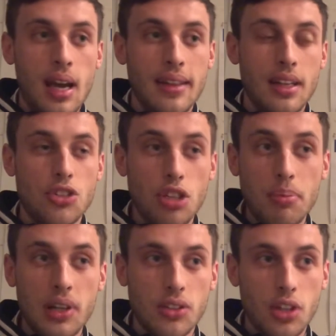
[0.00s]
and then
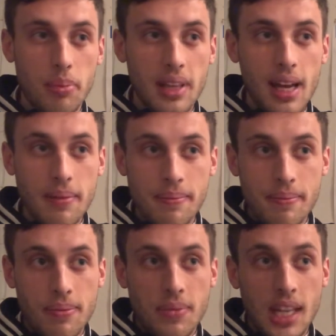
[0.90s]
shipping on top of that,
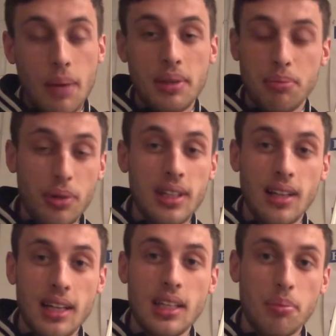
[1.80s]
I'd be pretty
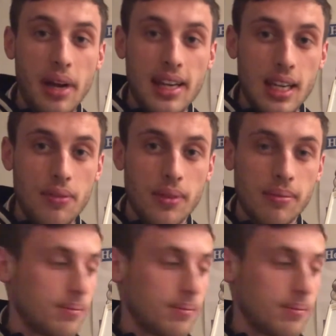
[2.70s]
lucky to break even.